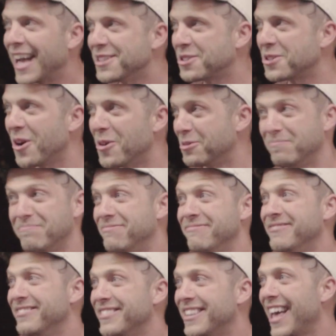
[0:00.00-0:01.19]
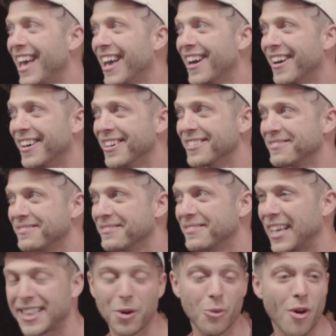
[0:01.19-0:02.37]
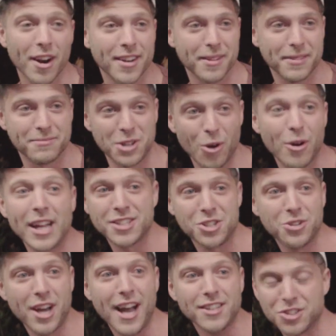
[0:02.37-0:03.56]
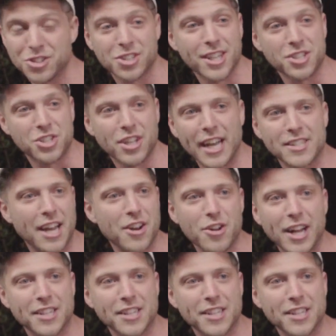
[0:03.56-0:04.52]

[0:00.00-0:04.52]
and so they uh, like they wanted to donate to you guys just because you guys, I know